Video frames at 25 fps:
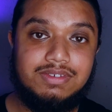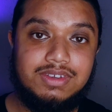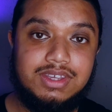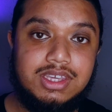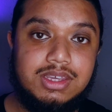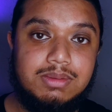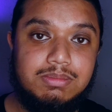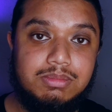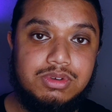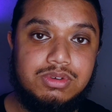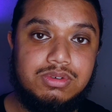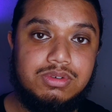
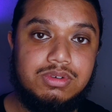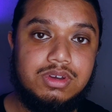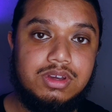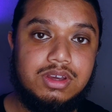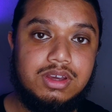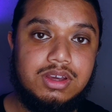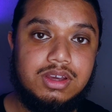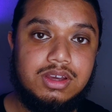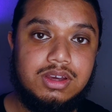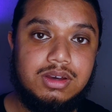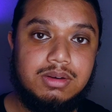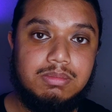keep you.
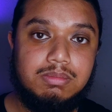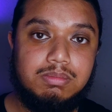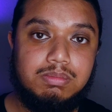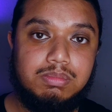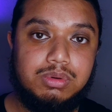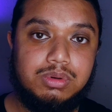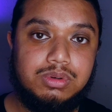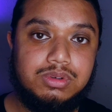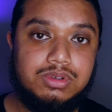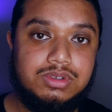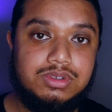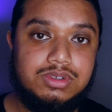
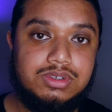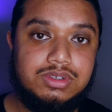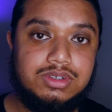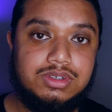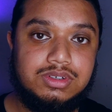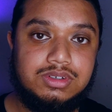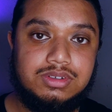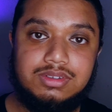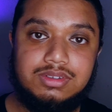But